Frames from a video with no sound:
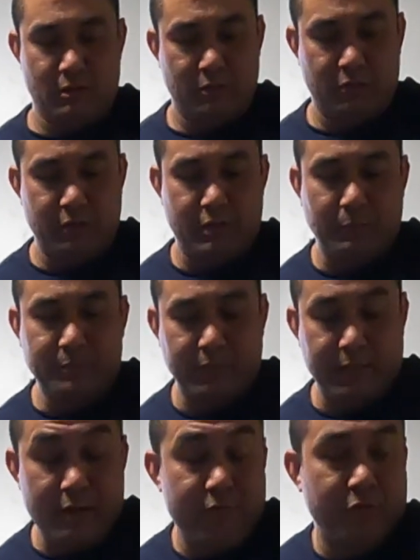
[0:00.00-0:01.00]
turn it
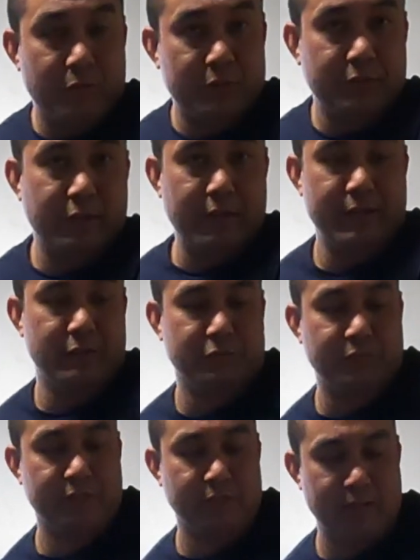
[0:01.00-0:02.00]
upside down for one so the handle's
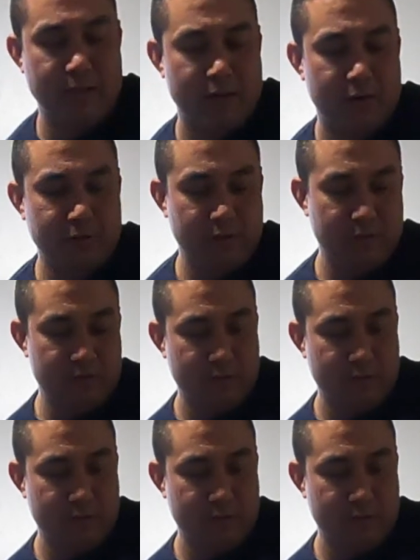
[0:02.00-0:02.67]
facing down.